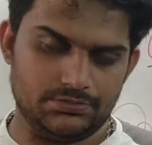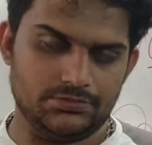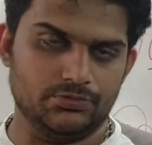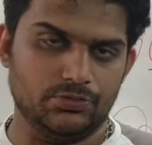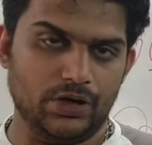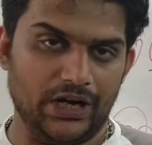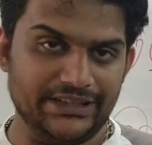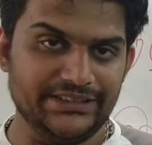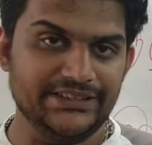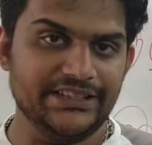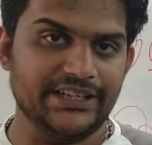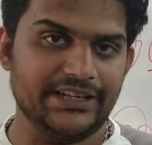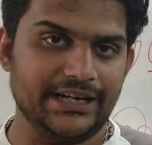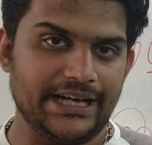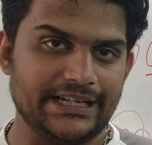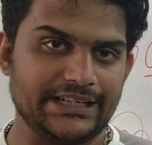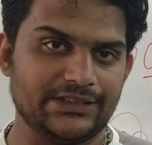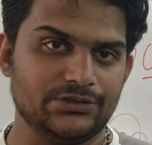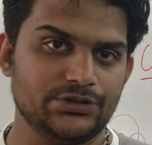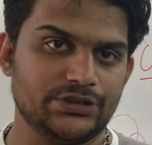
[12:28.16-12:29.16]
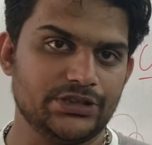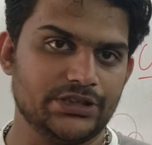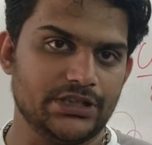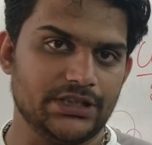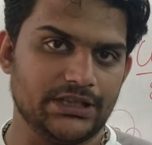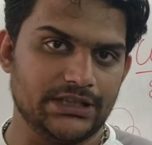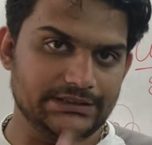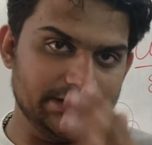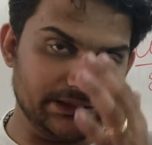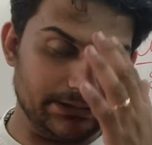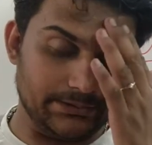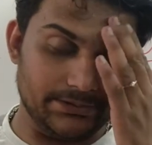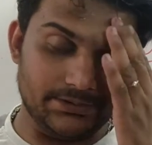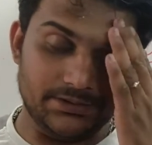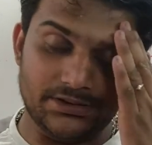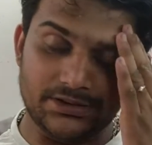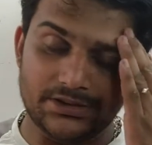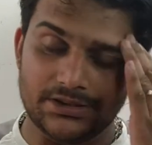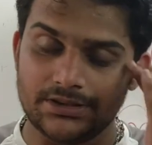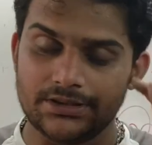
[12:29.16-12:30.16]
wander around the
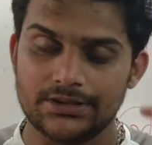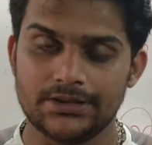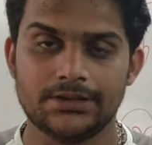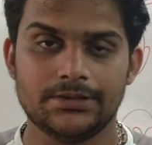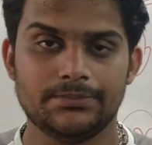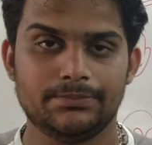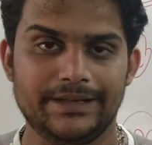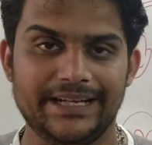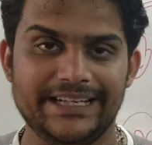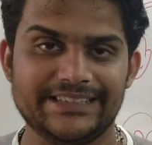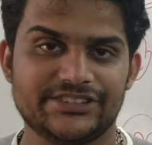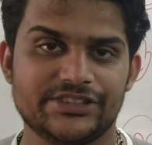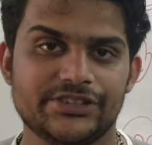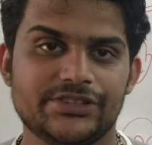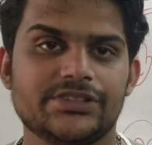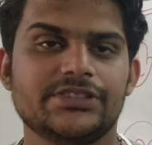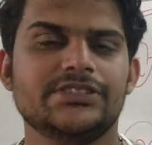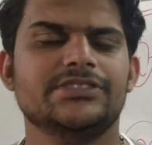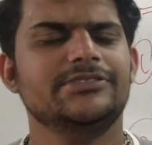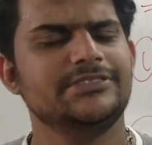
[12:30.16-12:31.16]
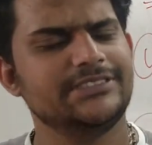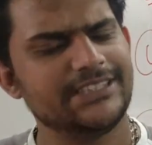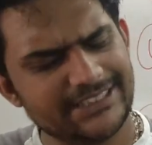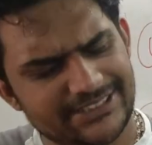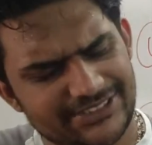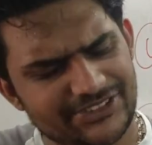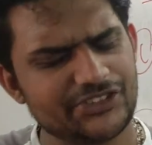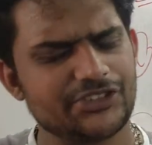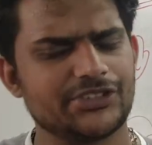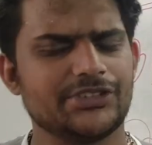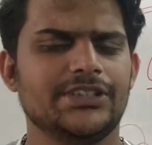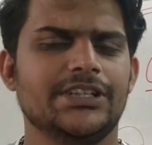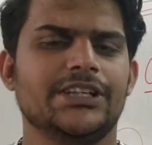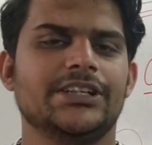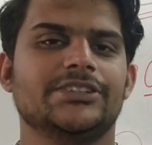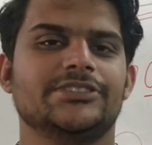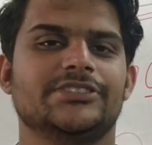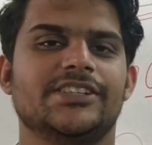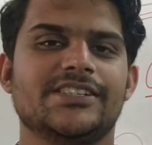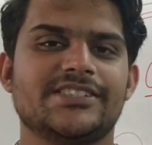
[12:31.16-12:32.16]
places. Just
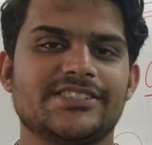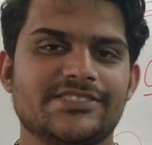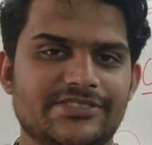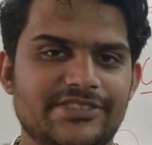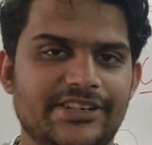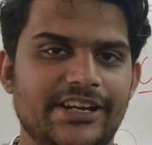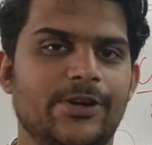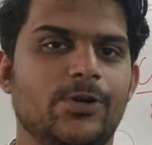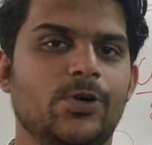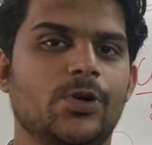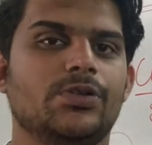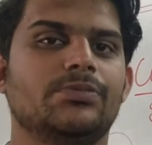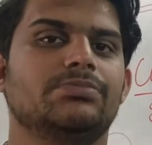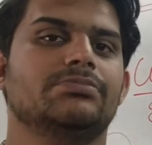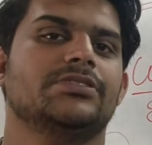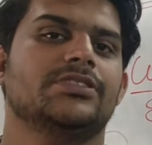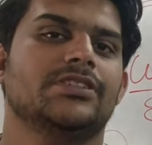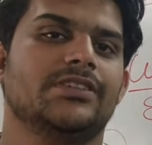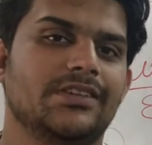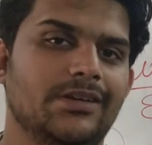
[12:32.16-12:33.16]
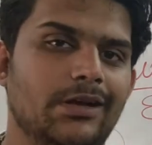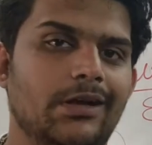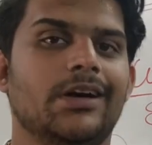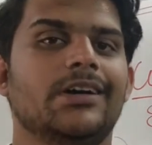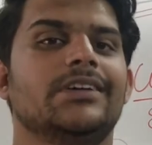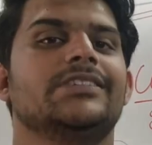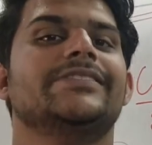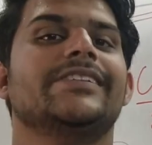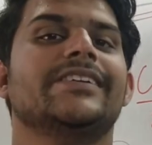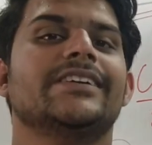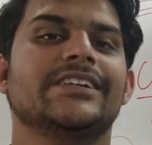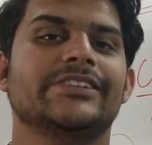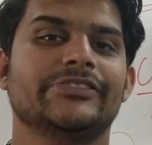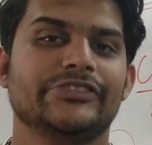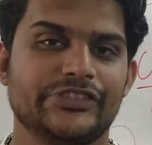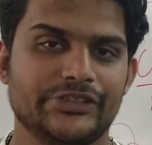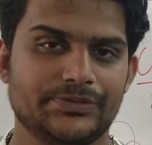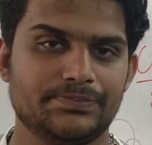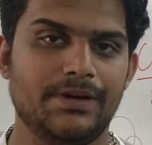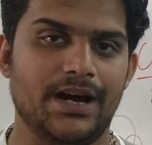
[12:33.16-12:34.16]
stay home, learn
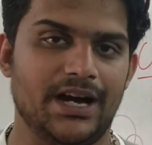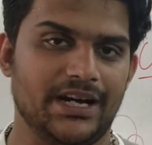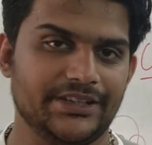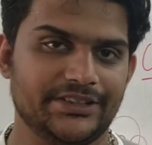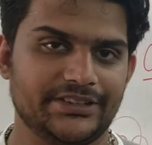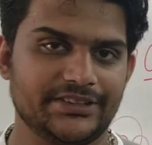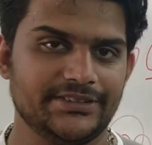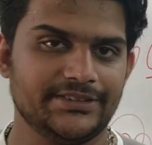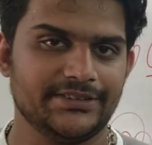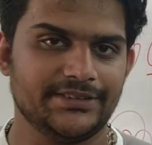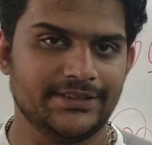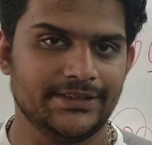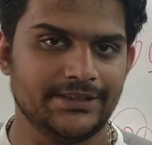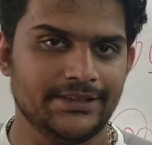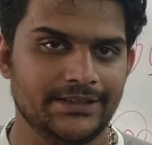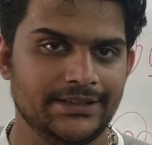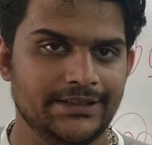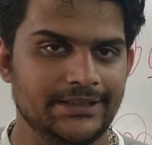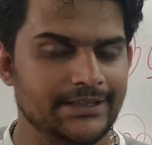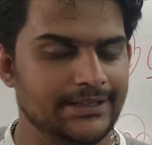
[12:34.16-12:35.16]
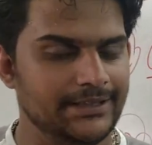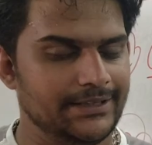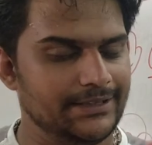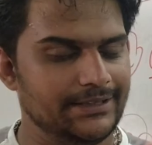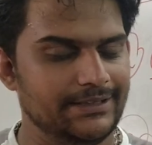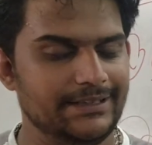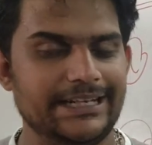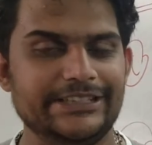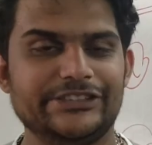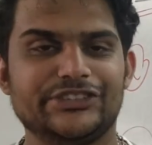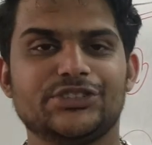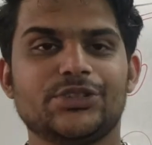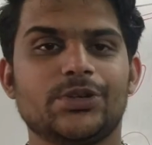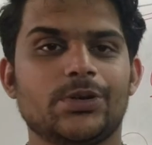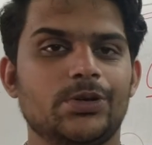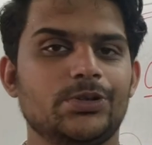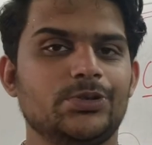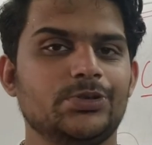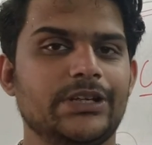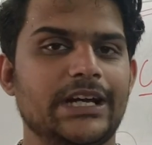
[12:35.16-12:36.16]
smart. Let's
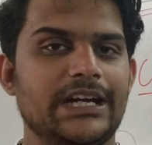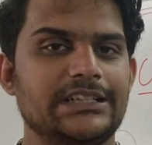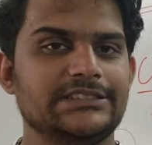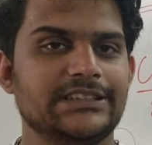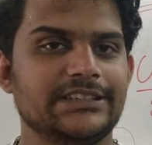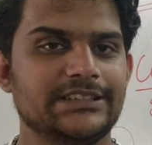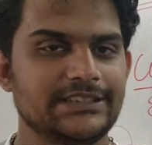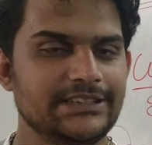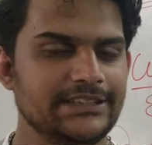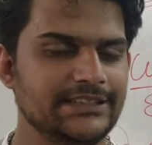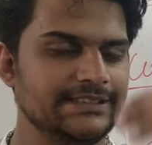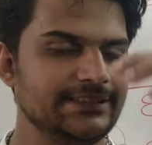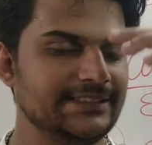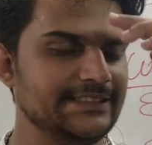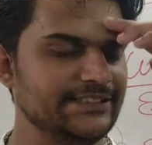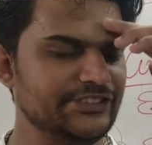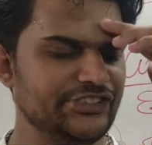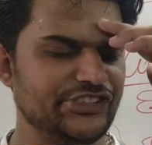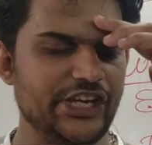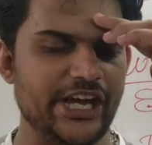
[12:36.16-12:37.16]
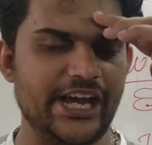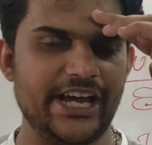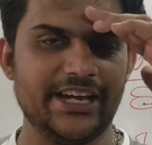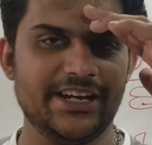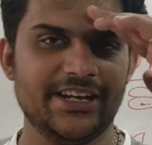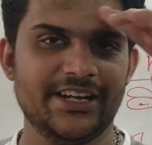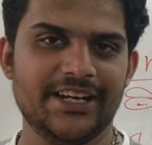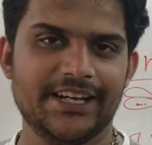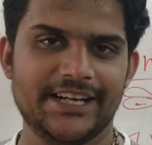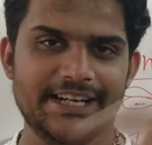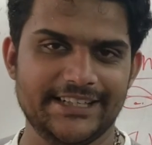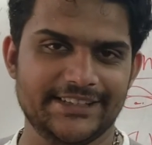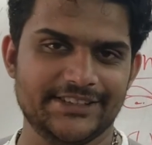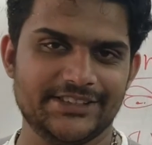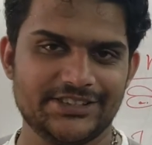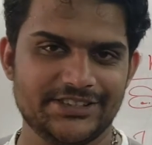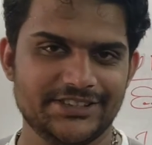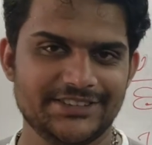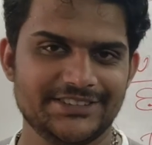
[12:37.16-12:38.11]
grow together. Jai Hind.